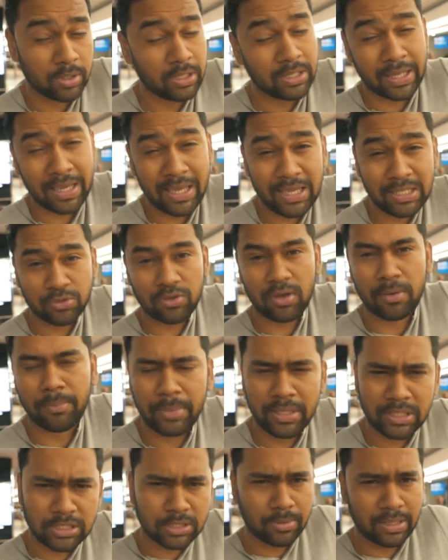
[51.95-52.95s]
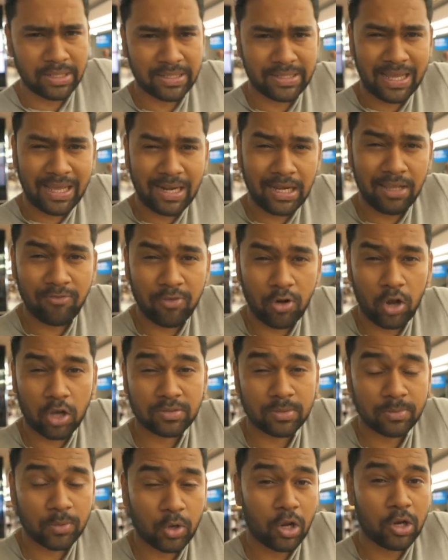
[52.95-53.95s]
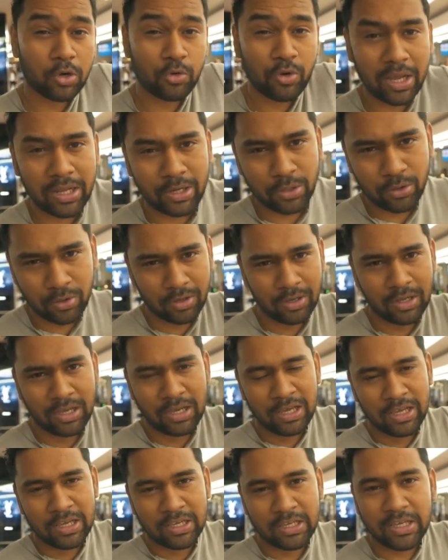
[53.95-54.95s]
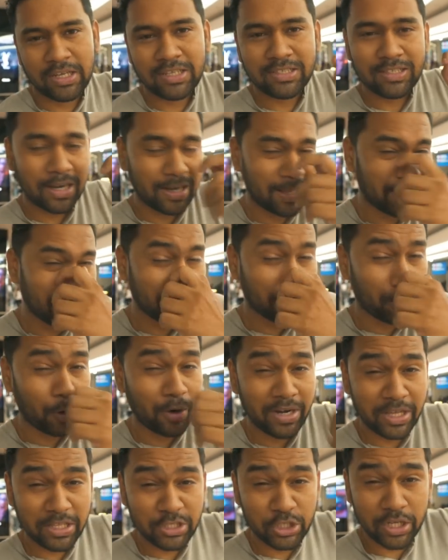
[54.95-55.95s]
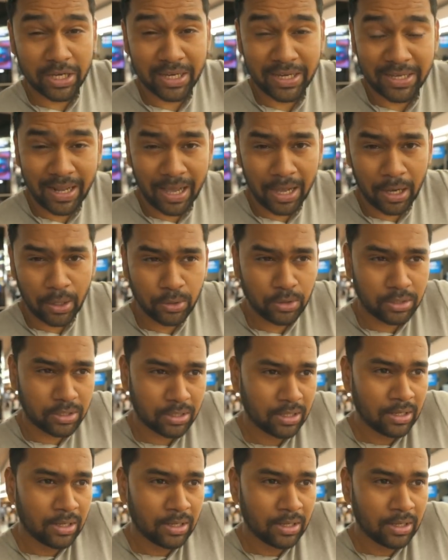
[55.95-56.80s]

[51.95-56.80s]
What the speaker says: In case you have missed my daily vlogs from Colorado, here is the link, go ahead and check it out.